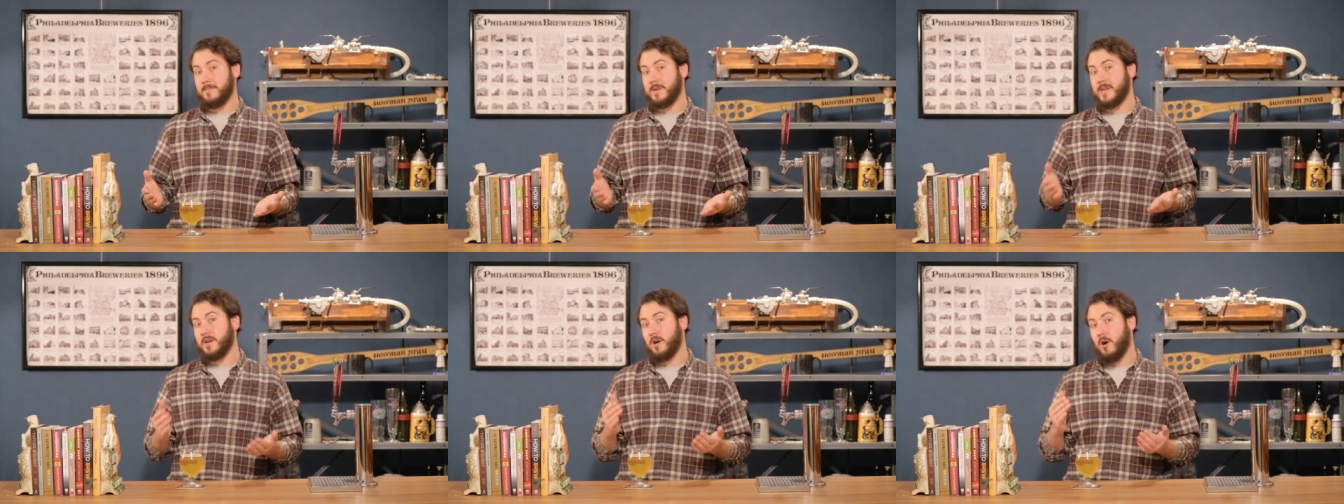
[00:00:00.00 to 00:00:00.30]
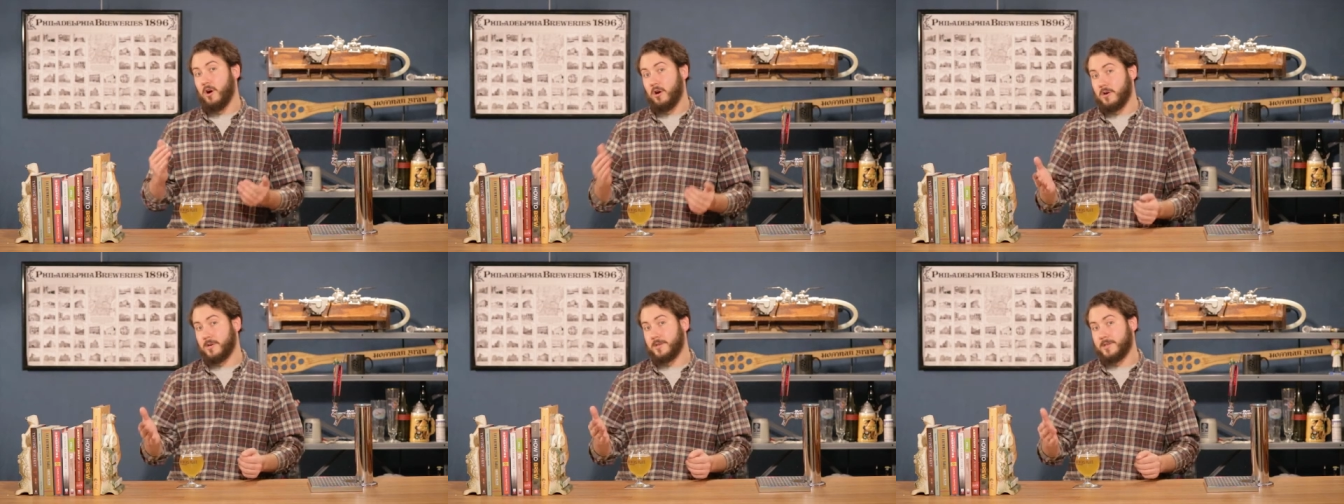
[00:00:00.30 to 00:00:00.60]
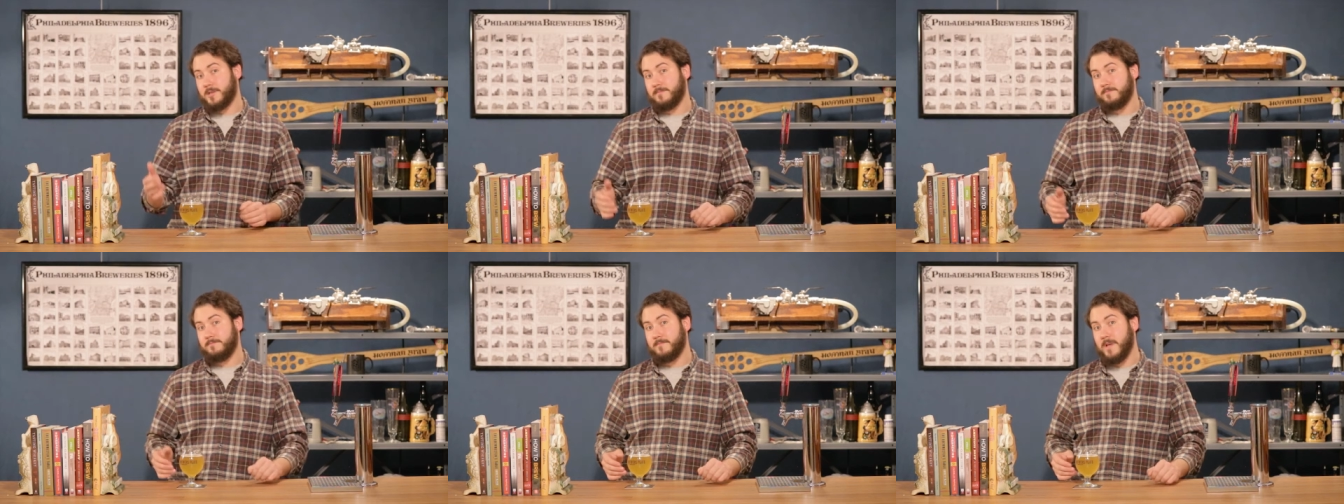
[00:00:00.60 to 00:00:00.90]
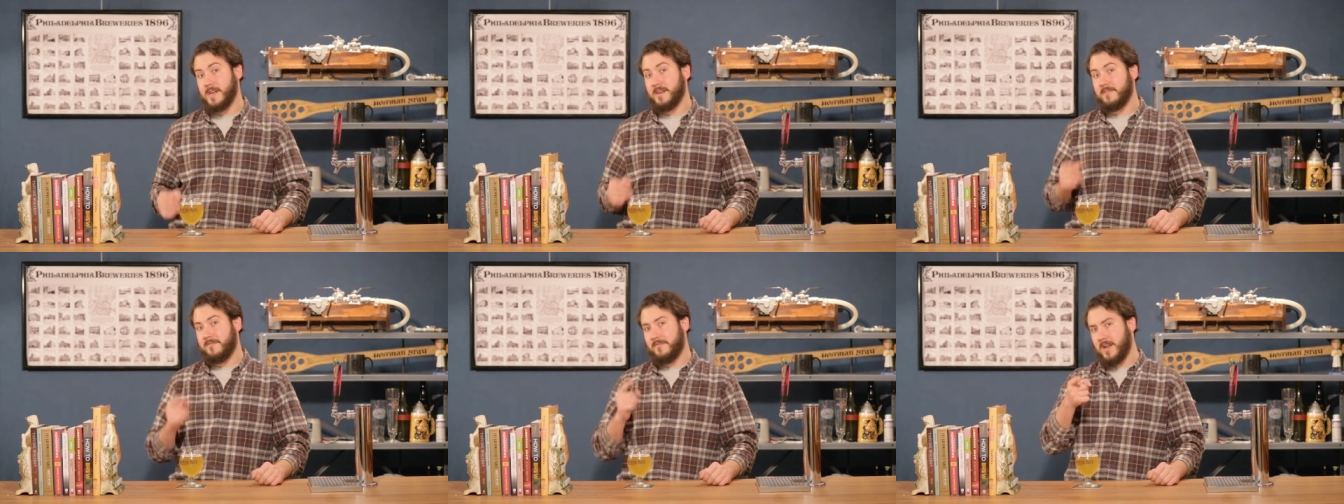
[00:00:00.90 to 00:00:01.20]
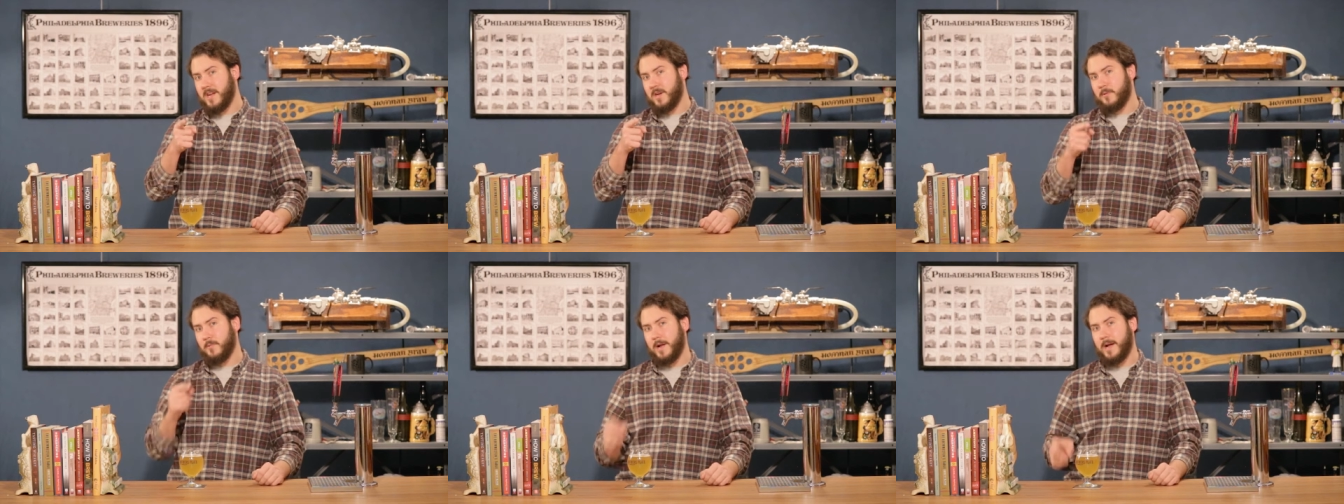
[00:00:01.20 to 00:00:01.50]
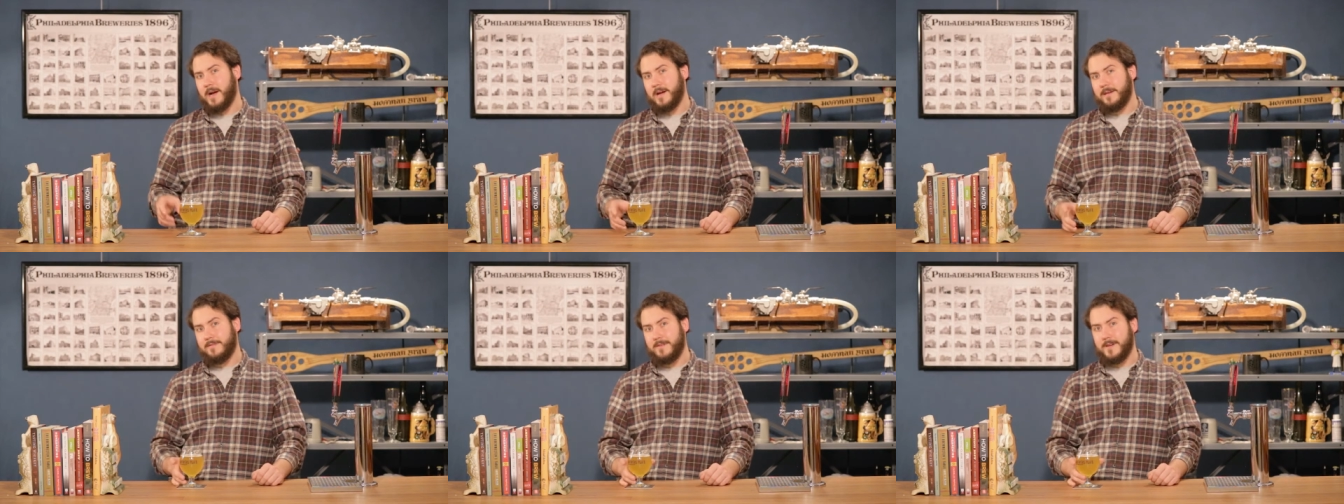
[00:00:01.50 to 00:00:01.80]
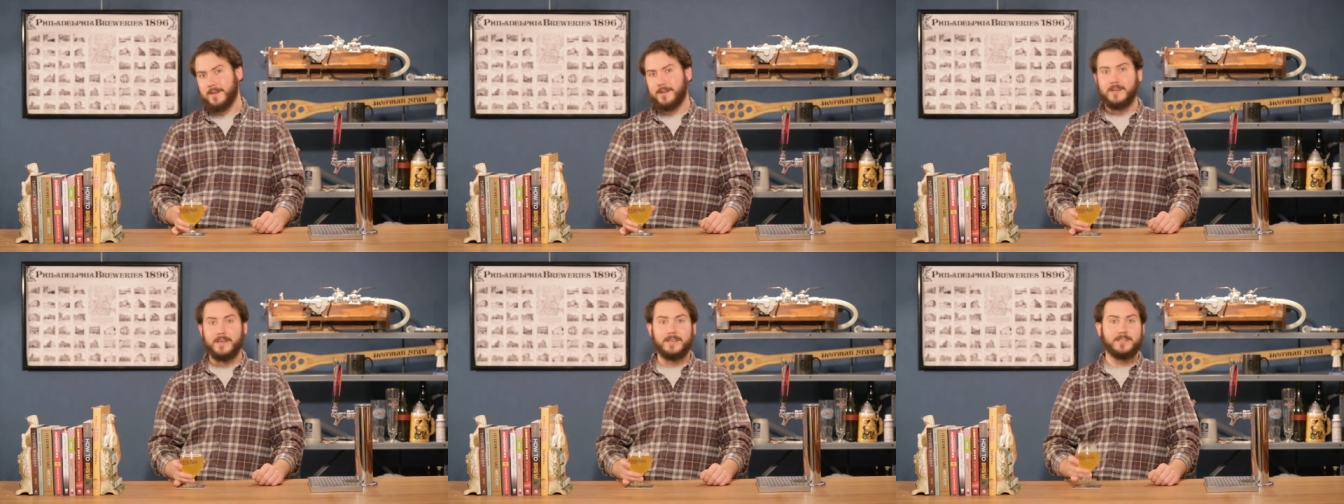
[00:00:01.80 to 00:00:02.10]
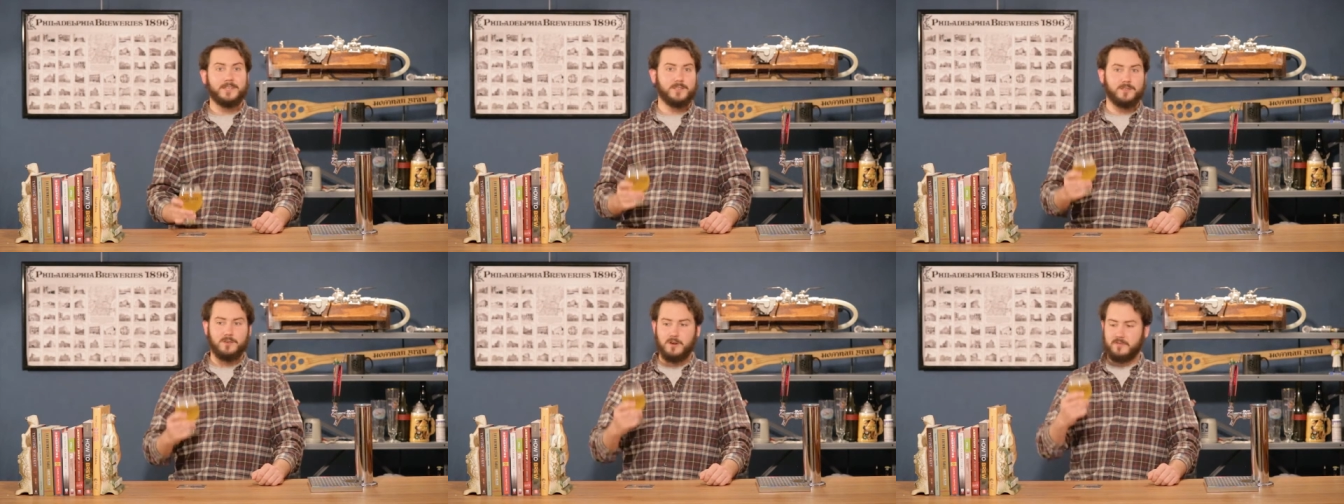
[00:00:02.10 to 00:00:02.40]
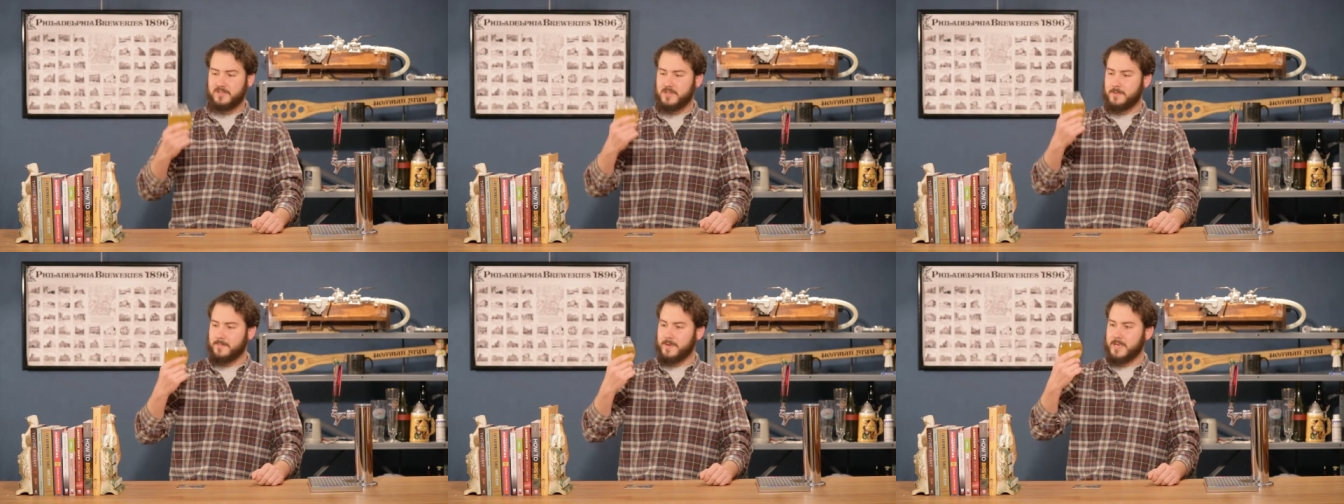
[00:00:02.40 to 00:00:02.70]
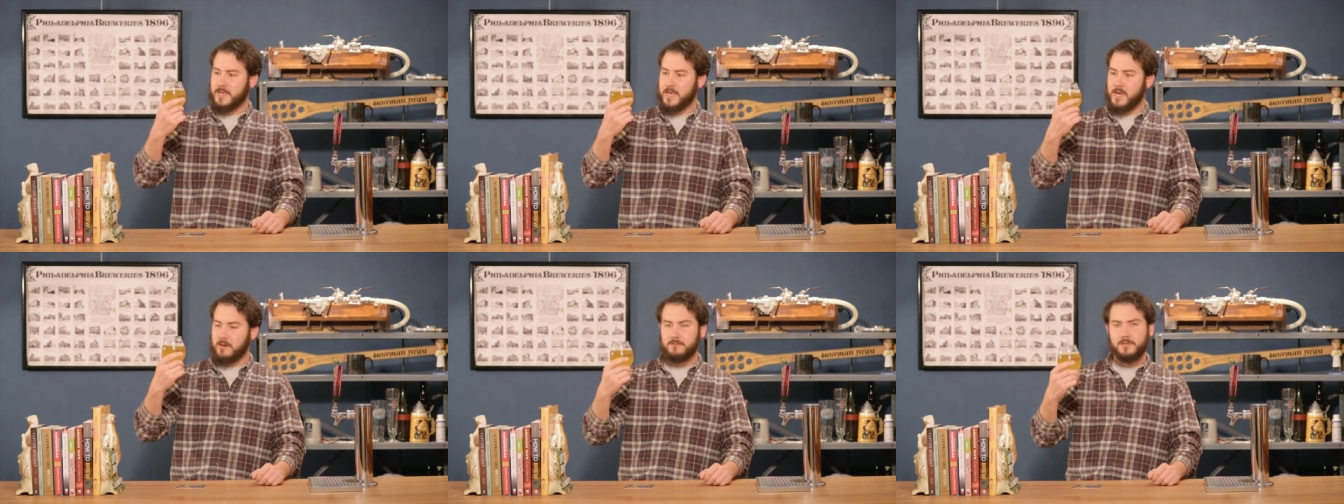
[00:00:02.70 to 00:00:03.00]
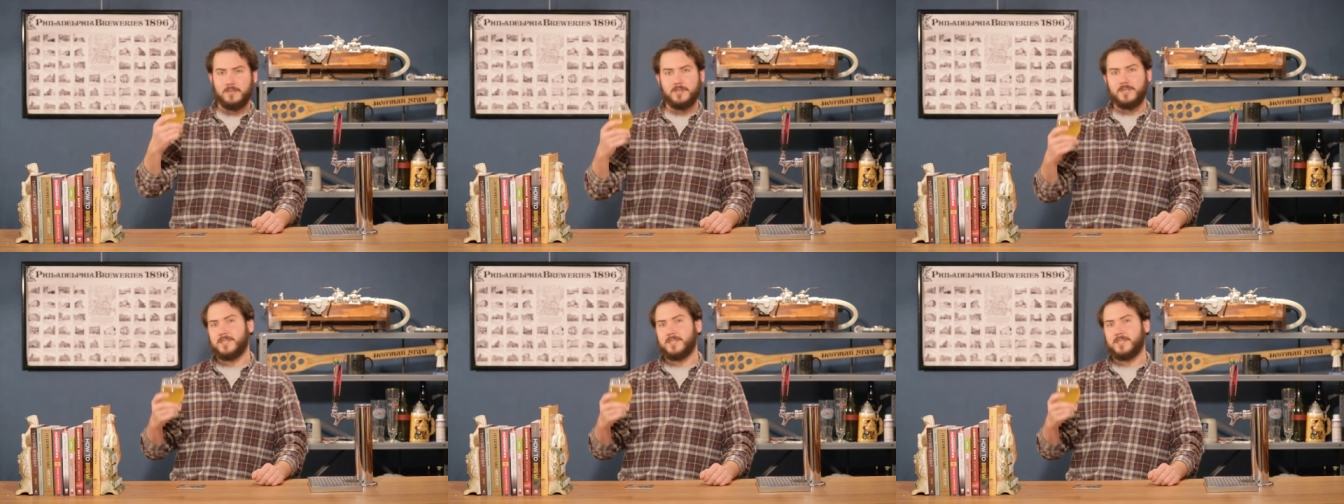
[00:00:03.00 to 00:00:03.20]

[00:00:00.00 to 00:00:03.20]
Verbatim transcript: be art, and defend why I think it deserves to be held to